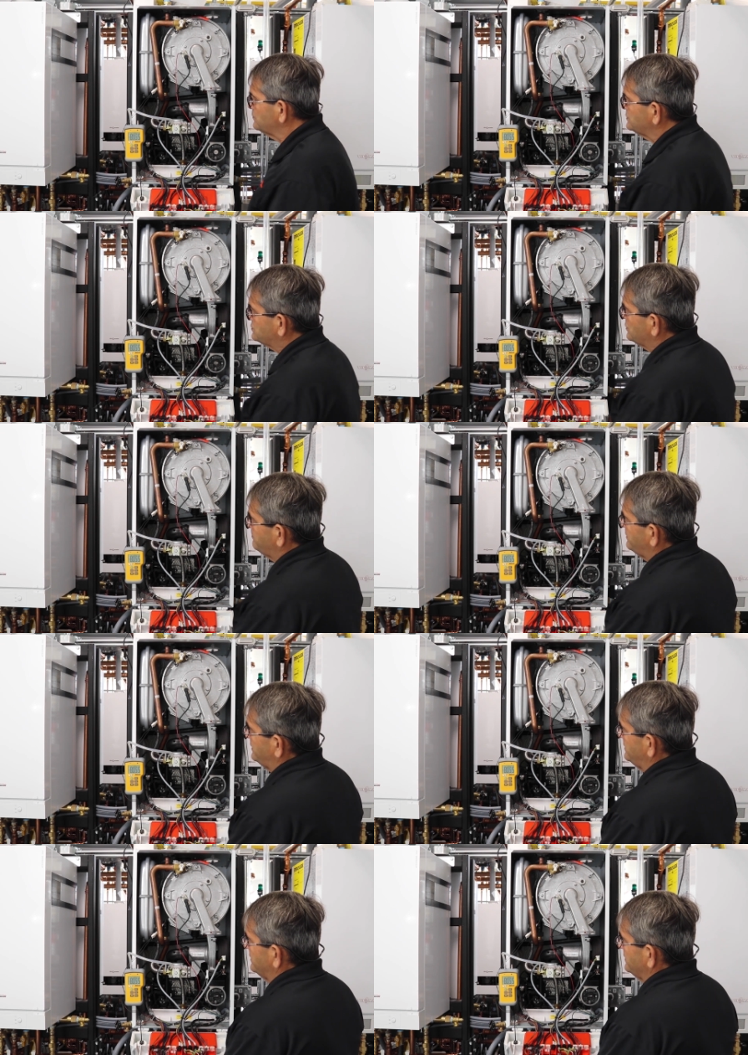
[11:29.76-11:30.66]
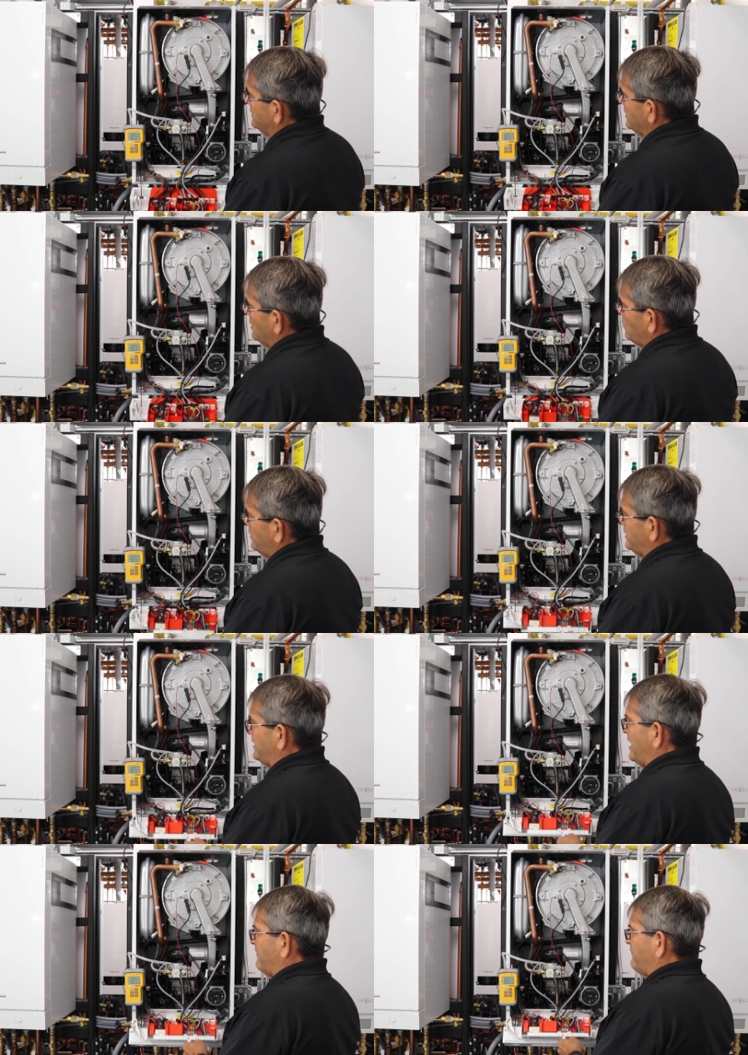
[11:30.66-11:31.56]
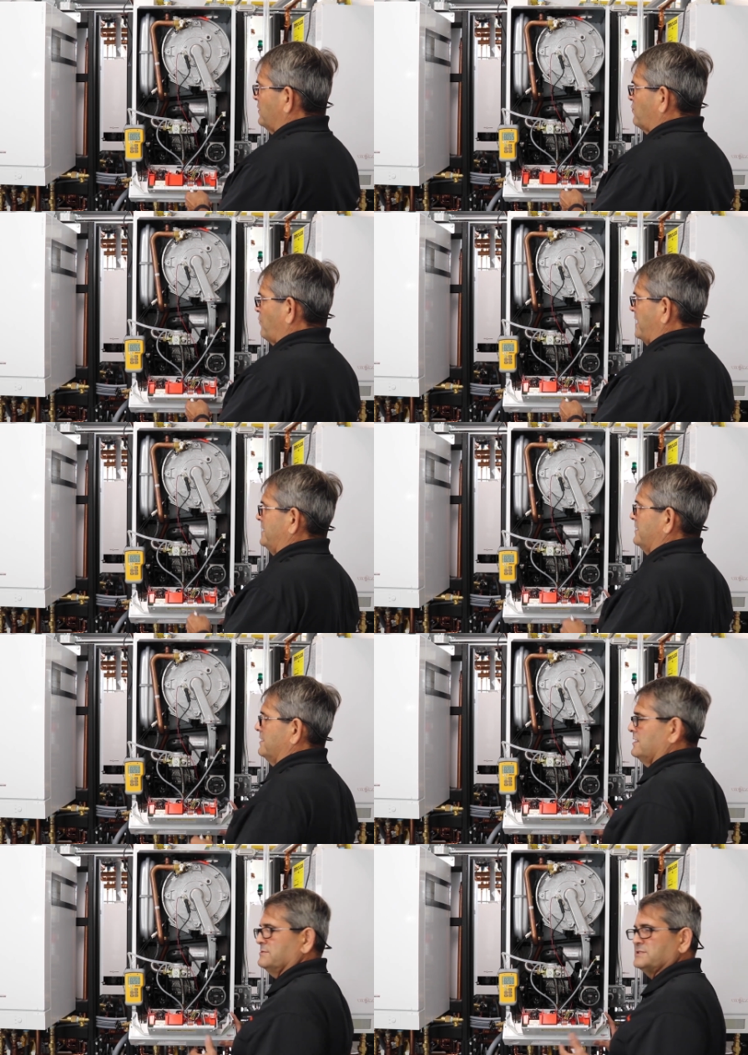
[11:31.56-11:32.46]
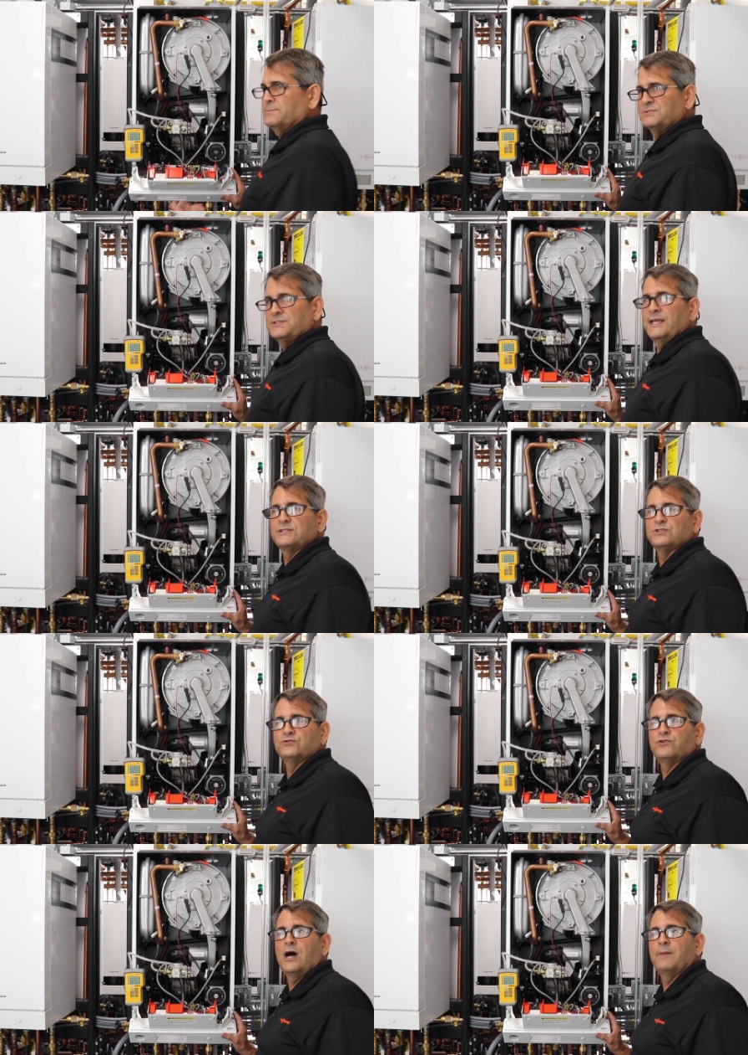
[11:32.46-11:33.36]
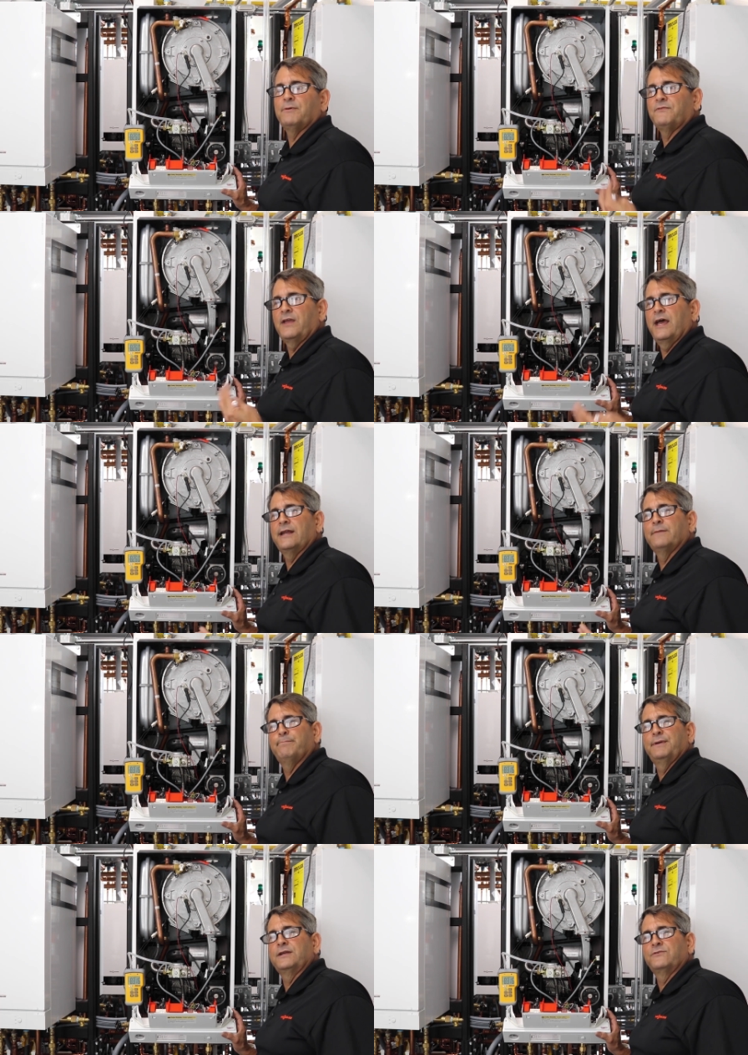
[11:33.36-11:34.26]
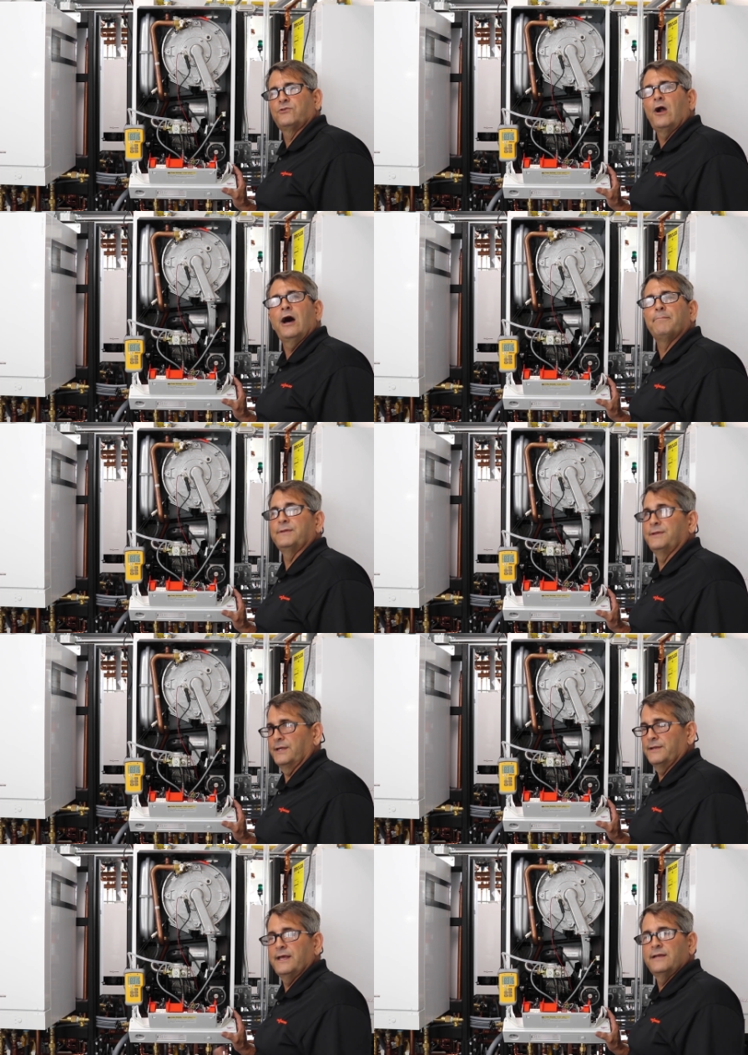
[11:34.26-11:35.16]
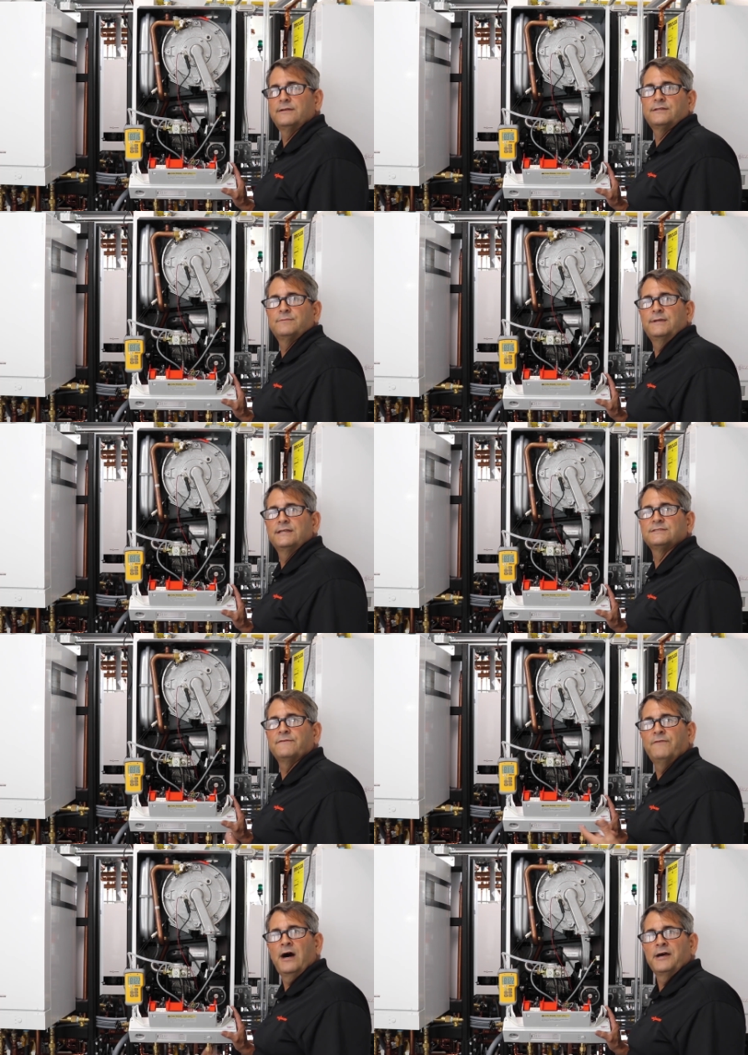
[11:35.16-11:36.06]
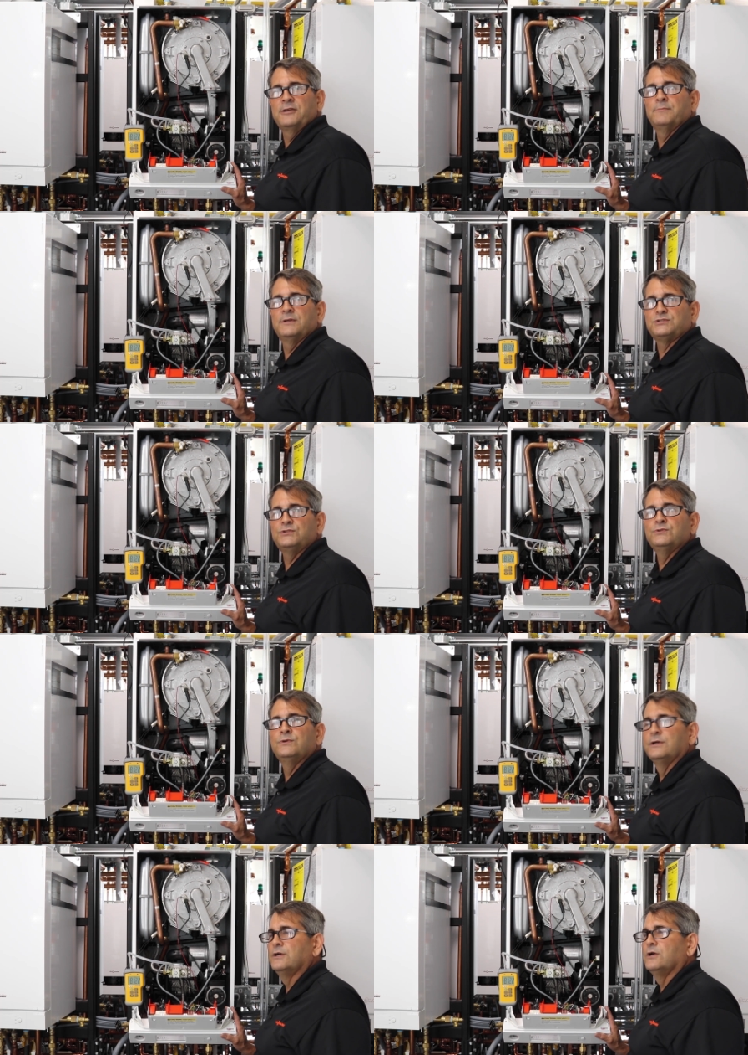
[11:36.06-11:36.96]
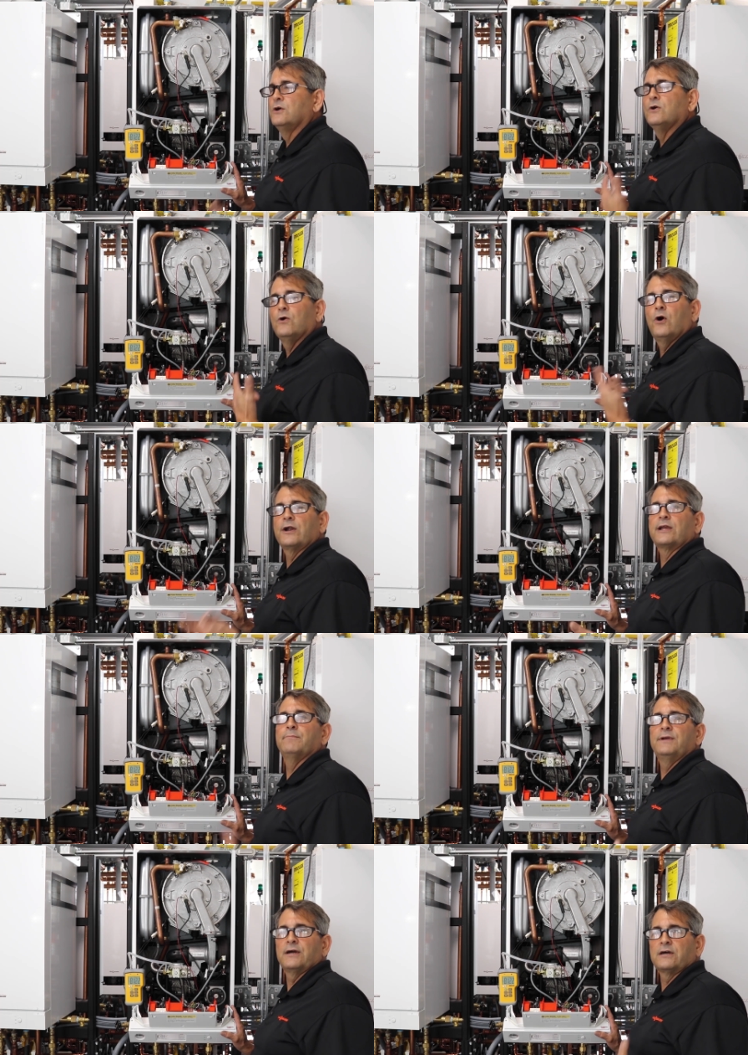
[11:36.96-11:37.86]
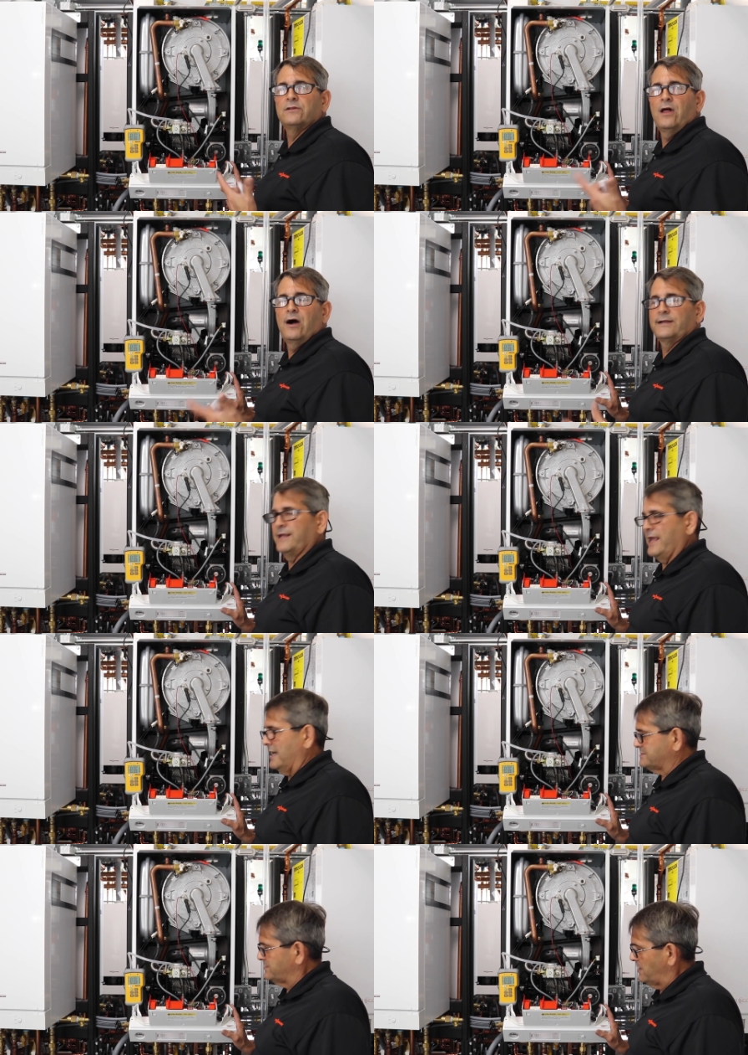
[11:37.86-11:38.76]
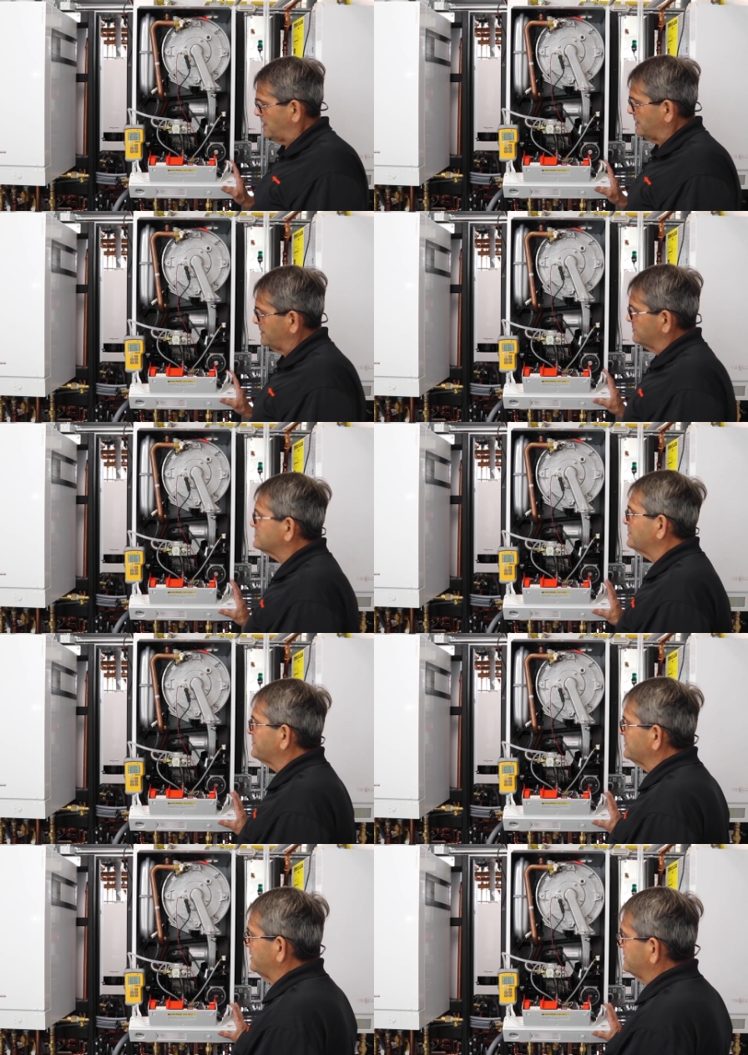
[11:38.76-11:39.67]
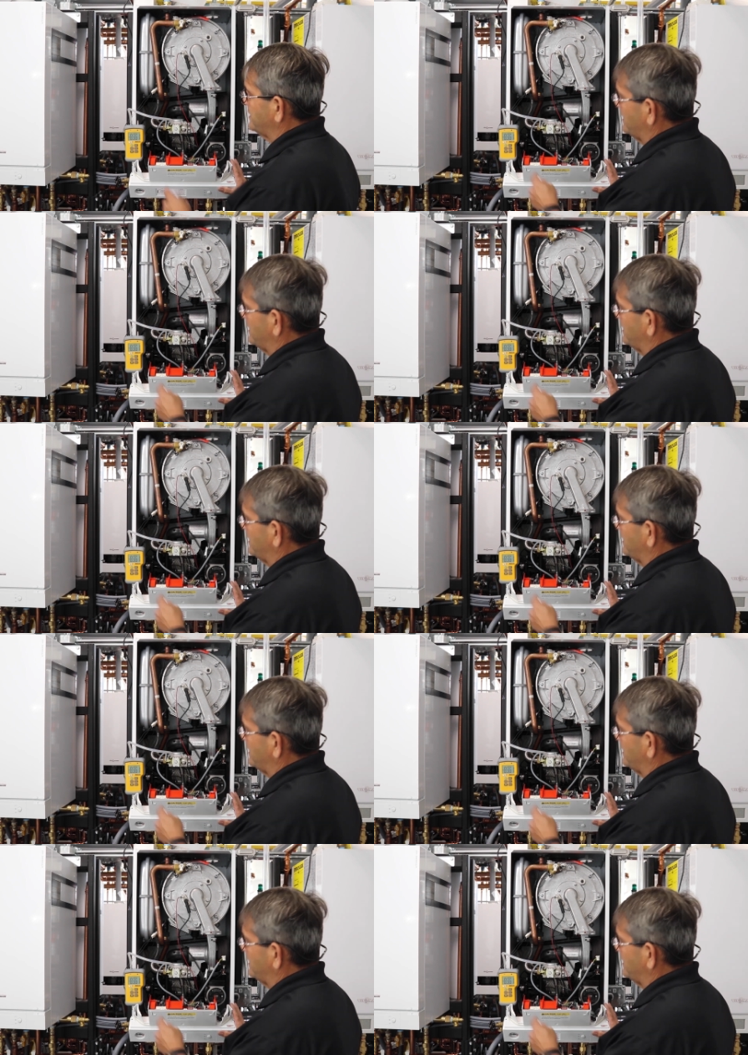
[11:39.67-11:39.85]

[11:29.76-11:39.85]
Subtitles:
should be. We didn't have a great substantial drop. If you had a big drop in there, that to me is a volume issue, or it could be a clogged gas line or something like